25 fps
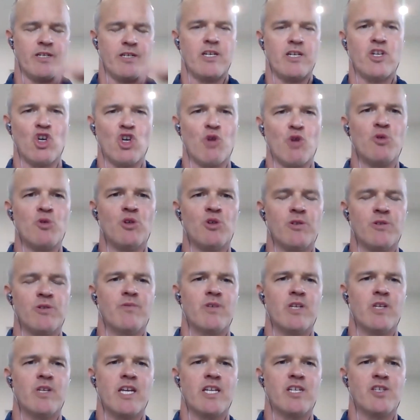
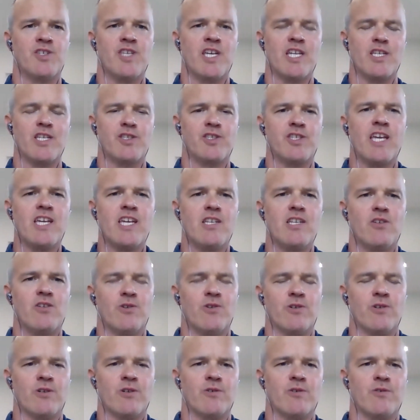normal kind of steady state,
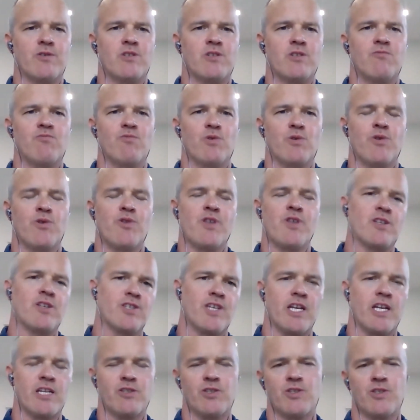or were things
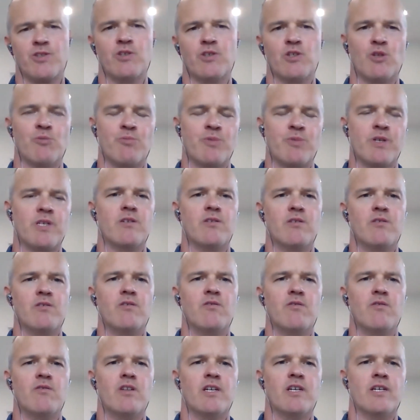kind of still a bit
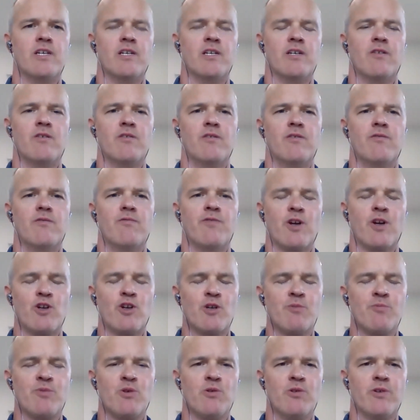
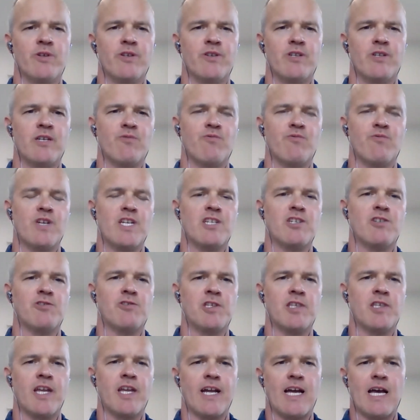variable? And when did you
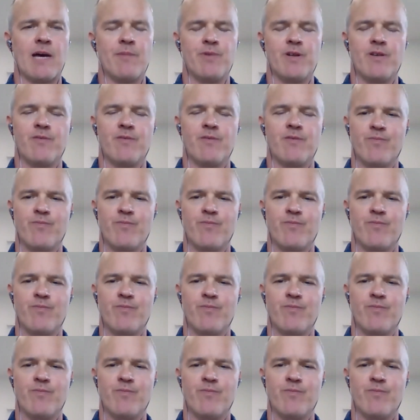see that happen?